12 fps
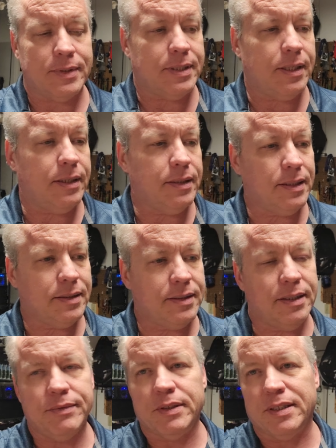So
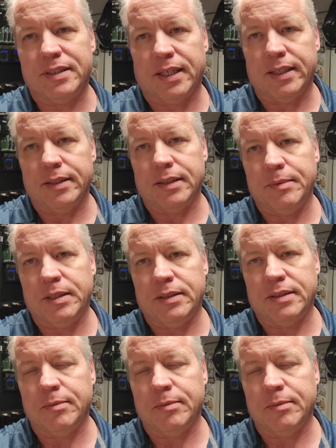that's not very exciting. I mean,